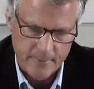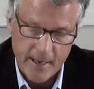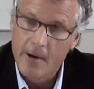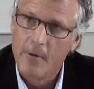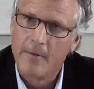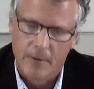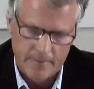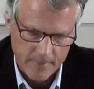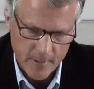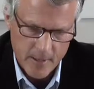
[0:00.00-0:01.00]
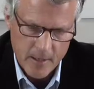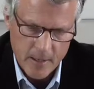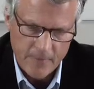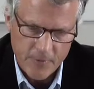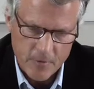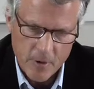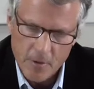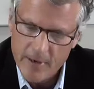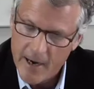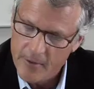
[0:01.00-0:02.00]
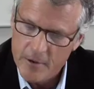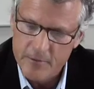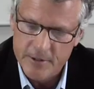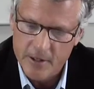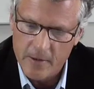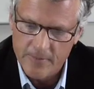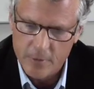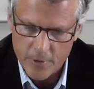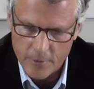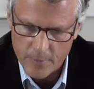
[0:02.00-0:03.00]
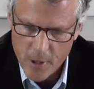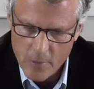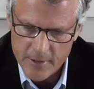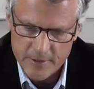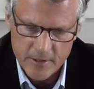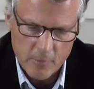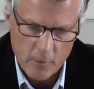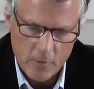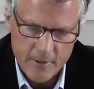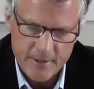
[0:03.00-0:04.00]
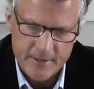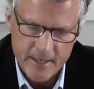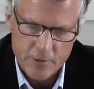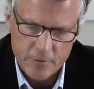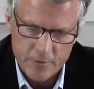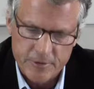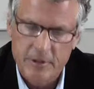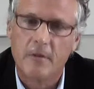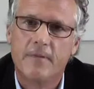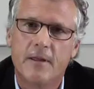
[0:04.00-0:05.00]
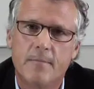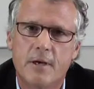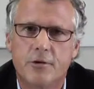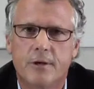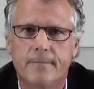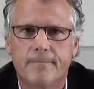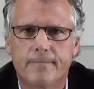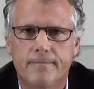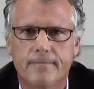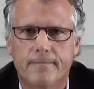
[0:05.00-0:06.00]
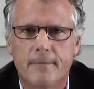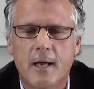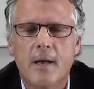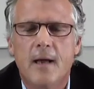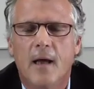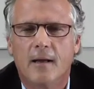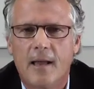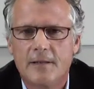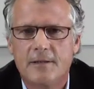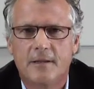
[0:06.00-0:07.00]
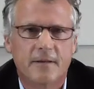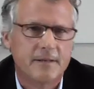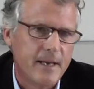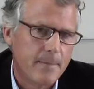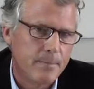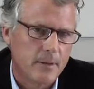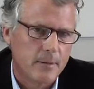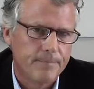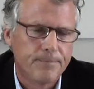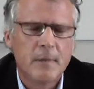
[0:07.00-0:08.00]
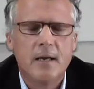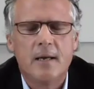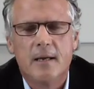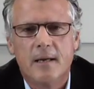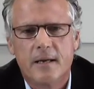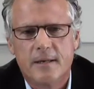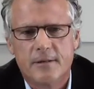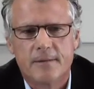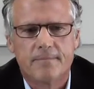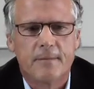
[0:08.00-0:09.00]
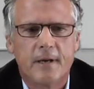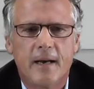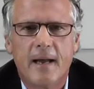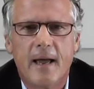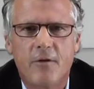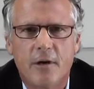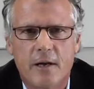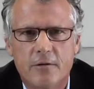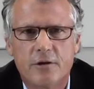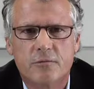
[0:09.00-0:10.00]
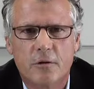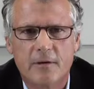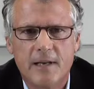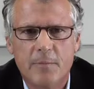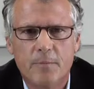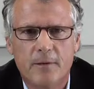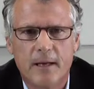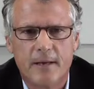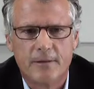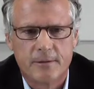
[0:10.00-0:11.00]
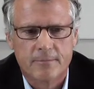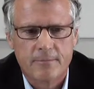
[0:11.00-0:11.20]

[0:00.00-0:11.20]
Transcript: However, if you know neither yourself nor your opponent, you will always endanger yourself in the mission. A classic example is not having a good, strong team in place